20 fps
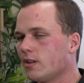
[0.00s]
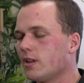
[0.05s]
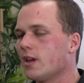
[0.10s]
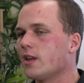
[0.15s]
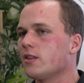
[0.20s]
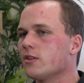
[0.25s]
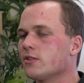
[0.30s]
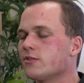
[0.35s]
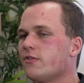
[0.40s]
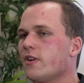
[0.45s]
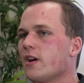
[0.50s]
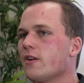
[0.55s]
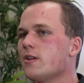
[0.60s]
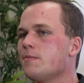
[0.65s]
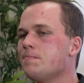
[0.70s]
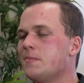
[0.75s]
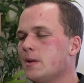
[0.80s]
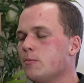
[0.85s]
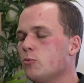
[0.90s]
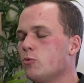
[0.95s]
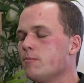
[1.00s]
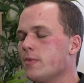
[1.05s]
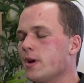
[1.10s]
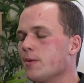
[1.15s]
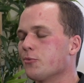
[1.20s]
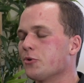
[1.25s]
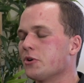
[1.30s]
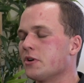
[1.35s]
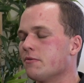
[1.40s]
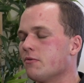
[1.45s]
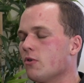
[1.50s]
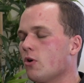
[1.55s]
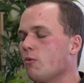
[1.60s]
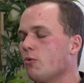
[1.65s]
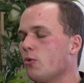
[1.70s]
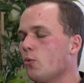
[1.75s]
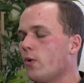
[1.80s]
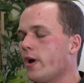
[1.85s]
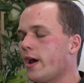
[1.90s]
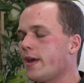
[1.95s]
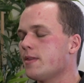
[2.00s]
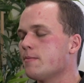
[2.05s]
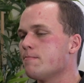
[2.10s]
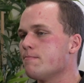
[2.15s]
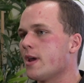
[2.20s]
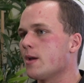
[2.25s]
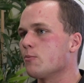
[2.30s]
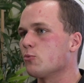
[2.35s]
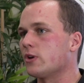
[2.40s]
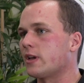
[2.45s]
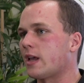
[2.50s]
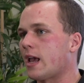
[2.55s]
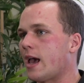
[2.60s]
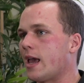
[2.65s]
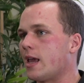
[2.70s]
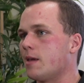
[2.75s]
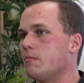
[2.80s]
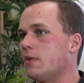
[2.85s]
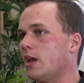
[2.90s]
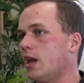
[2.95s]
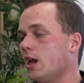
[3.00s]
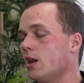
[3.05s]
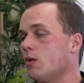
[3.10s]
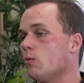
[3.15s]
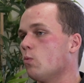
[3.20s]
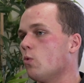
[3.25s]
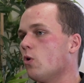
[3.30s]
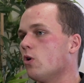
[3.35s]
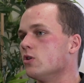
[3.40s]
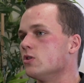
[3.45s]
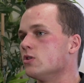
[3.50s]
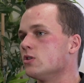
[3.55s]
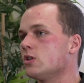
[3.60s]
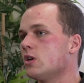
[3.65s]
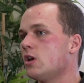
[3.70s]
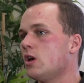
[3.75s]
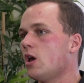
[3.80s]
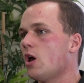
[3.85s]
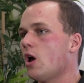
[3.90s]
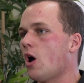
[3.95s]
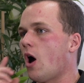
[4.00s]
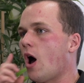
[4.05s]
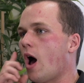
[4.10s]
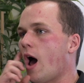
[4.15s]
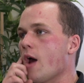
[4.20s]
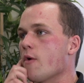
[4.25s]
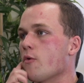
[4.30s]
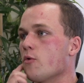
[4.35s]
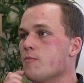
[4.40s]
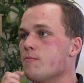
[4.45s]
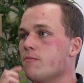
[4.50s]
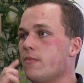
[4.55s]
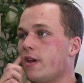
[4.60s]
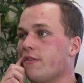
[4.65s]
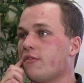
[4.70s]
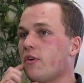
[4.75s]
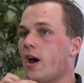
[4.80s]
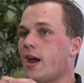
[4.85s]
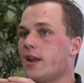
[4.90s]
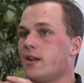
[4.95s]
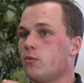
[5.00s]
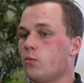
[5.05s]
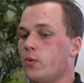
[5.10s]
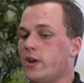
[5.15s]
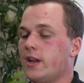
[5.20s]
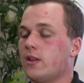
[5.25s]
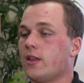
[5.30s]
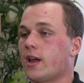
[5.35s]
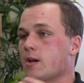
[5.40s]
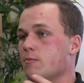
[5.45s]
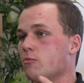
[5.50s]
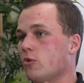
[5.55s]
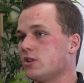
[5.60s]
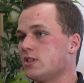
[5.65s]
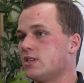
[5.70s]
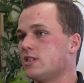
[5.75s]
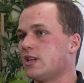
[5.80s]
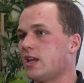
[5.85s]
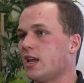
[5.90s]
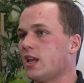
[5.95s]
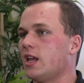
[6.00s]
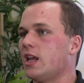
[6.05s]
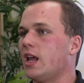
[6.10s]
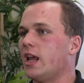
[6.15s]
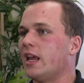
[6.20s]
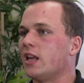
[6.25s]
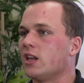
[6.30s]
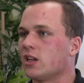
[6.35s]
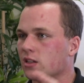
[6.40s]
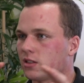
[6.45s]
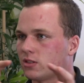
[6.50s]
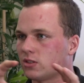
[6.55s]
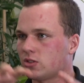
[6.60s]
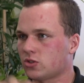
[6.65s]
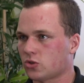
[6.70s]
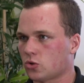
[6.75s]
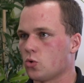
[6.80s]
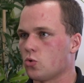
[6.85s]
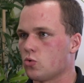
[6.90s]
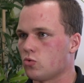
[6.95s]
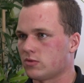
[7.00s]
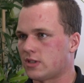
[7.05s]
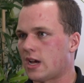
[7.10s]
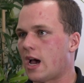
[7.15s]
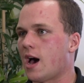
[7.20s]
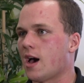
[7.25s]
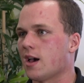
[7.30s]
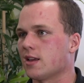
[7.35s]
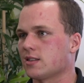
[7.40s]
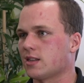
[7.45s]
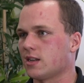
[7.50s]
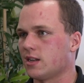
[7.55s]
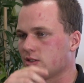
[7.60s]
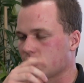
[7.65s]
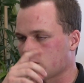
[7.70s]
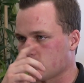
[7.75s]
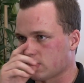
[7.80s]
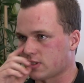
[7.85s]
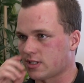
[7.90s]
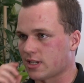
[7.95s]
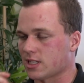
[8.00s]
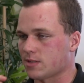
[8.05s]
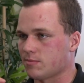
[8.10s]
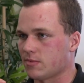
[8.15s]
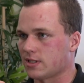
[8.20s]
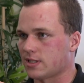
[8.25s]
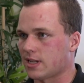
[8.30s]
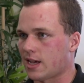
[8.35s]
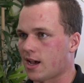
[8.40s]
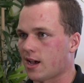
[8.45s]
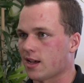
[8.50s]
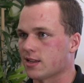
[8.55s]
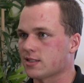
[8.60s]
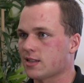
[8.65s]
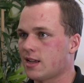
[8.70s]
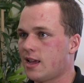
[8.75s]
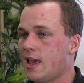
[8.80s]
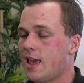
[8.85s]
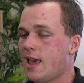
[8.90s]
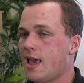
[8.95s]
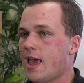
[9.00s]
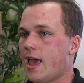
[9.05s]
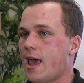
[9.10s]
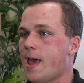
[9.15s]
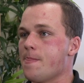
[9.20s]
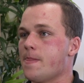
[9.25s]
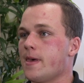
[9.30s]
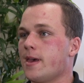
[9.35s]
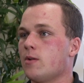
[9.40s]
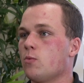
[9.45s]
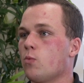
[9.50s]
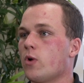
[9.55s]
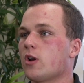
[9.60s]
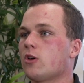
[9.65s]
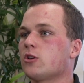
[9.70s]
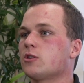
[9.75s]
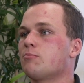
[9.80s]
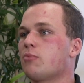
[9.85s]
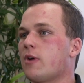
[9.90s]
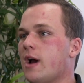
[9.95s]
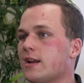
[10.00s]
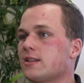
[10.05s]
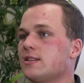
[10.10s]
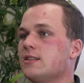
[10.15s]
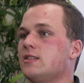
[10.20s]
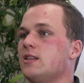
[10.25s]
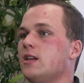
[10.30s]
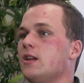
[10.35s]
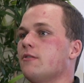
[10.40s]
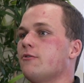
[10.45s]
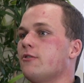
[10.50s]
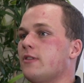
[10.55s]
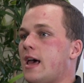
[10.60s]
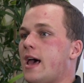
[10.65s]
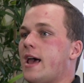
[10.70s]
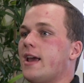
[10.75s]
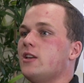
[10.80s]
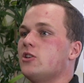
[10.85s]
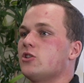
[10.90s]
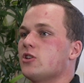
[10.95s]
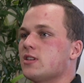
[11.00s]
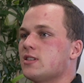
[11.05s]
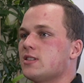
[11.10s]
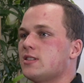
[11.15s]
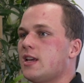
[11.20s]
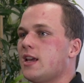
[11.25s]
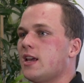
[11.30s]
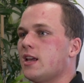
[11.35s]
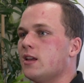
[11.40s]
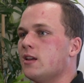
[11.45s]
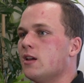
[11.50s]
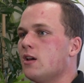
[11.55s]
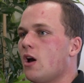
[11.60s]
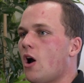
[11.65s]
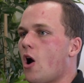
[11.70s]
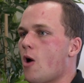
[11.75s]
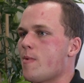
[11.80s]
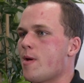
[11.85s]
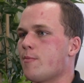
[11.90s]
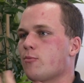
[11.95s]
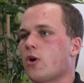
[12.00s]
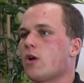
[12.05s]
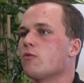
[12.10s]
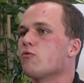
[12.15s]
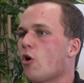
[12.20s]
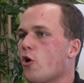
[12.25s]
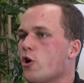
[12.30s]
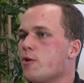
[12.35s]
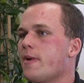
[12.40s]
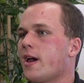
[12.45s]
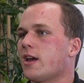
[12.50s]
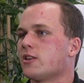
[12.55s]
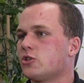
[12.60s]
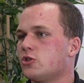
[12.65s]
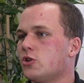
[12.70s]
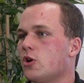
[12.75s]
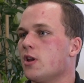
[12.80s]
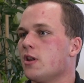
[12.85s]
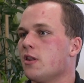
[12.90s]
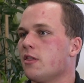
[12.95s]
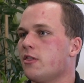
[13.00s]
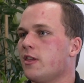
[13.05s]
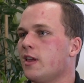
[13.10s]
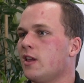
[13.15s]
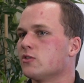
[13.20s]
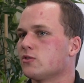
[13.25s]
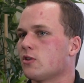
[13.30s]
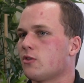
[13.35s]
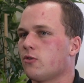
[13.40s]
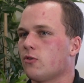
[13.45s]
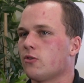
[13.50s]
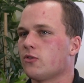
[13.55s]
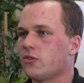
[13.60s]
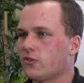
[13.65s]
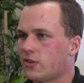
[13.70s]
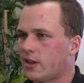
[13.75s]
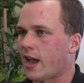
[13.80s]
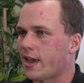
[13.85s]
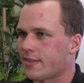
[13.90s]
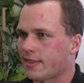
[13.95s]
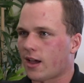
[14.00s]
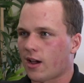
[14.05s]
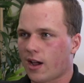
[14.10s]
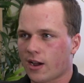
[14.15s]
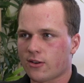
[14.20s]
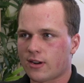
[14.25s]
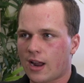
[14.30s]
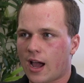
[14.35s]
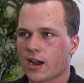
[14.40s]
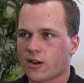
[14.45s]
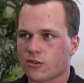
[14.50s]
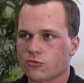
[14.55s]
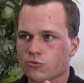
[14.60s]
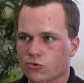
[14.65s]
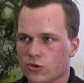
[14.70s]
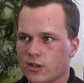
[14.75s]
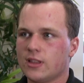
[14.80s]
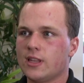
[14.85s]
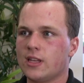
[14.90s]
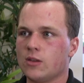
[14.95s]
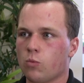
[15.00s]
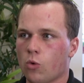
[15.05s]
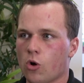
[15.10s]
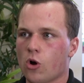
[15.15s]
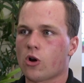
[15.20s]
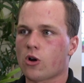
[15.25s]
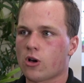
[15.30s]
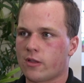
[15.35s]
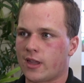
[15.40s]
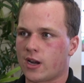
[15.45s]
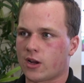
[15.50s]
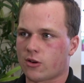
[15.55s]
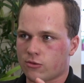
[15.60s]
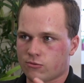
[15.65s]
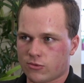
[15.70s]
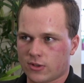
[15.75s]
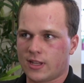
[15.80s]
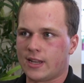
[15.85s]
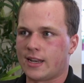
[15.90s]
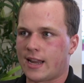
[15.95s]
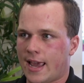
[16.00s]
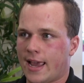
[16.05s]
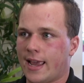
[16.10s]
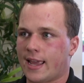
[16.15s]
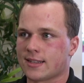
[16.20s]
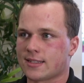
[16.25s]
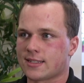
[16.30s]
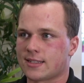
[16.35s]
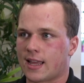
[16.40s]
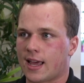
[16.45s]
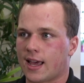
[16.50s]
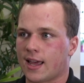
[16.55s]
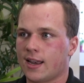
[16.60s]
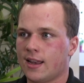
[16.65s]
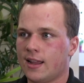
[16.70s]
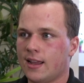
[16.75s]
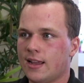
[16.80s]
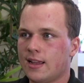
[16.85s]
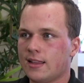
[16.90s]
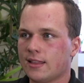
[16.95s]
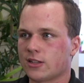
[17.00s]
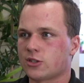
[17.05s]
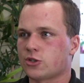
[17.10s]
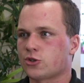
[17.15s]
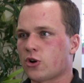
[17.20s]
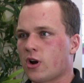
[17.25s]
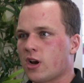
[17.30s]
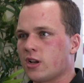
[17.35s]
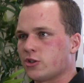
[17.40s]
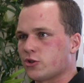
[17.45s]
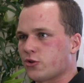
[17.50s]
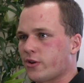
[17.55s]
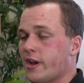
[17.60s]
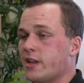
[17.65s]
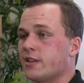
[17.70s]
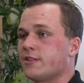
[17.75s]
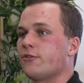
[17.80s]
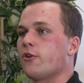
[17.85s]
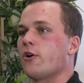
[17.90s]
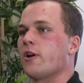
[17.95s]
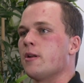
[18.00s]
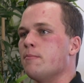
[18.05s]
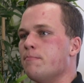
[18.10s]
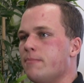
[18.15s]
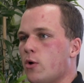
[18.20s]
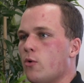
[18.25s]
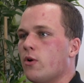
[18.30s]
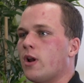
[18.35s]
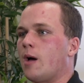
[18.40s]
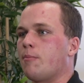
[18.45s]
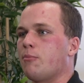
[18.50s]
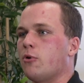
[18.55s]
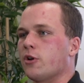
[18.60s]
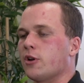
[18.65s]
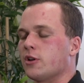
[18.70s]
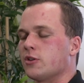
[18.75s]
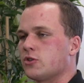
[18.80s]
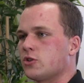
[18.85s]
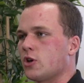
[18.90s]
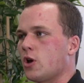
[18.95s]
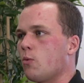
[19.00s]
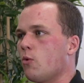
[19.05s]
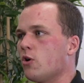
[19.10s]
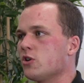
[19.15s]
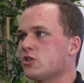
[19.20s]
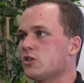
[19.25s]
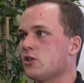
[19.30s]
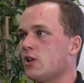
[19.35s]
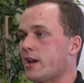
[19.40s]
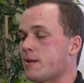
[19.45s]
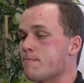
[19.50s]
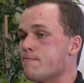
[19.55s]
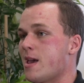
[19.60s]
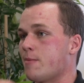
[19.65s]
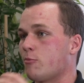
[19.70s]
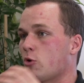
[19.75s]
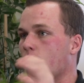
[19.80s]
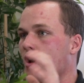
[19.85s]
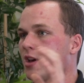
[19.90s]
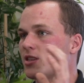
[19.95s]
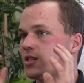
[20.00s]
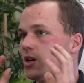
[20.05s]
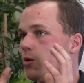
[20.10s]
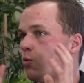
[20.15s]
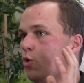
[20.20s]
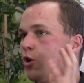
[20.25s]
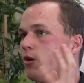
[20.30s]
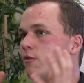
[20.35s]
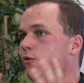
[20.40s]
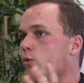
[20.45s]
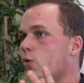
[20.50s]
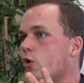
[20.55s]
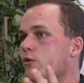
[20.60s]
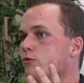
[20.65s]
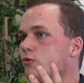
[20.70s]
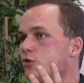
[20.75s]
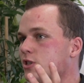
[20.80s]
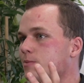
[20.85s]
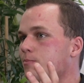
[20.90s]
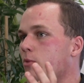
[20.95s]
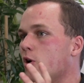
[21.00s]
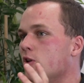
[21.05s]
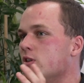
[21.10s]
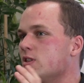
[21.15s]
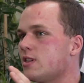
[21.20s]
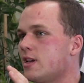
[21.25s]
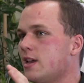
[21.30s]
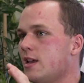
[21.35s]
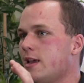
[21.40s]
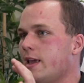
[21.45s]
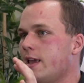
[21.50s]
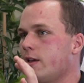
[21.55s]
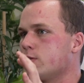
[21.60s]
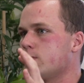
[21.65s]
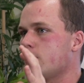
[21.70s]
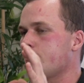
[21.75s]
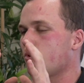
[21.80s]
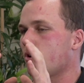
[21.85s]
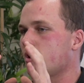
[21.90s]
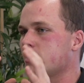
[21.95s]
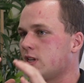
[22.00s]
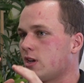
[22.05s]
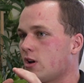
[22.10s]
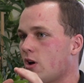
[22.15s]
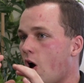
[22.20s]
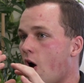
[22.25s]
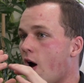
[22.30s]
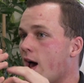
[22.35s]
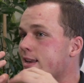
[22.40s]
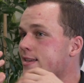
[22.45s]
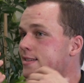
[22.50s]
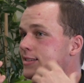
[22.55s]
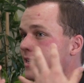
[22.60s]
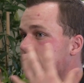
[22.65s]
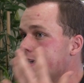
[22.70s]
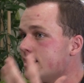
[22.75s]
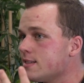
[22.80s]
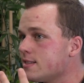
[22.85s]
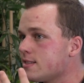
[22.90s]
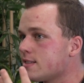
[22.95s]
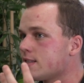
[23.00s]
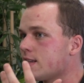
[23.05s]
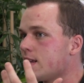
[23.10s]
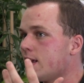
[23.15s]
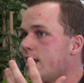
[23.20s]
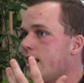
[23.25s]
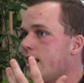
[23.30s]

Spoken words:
Yeah, there was very minimal memory involved. The way the memory came in was, we did like a Mod C in school task, an in-school assessment task. And then when I was practicing for the HSC, I remember I wrote about certain things. I thought, okay, I could really work on that. I could really enhance that. Let's try and transfer it and build up on it. So it wasn't like memorizing a word-for-word response. It was memorizing ideas